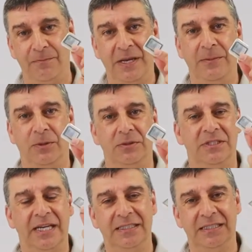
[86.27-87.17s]
people
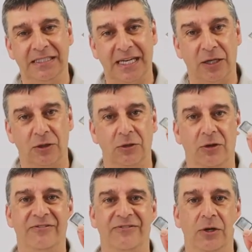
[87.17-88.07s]
tend to take a lot
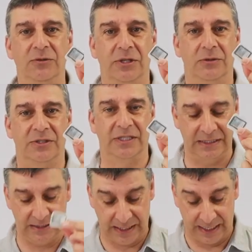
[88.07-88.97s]
of photos these
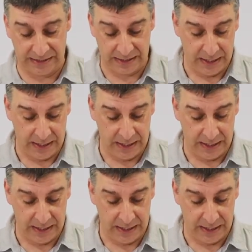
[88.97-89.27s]
days.